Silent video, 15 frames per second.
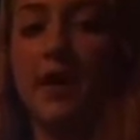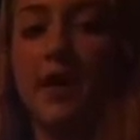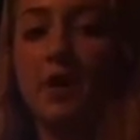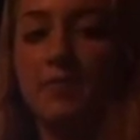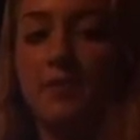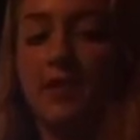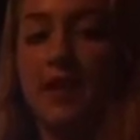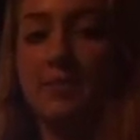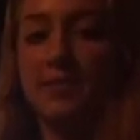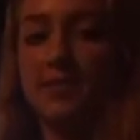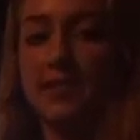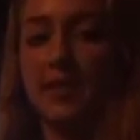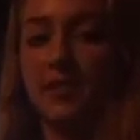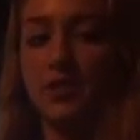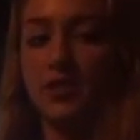alpha
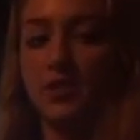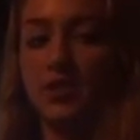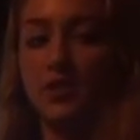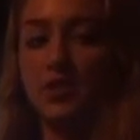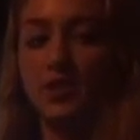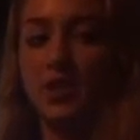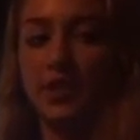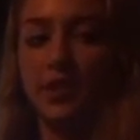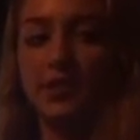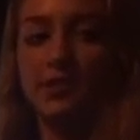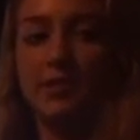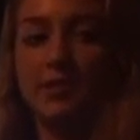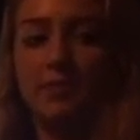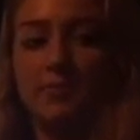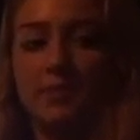MSH in
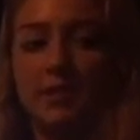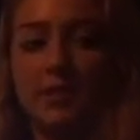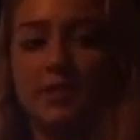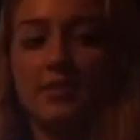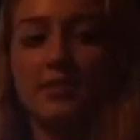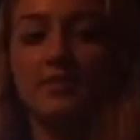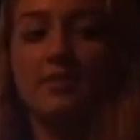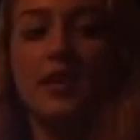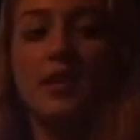chicks because of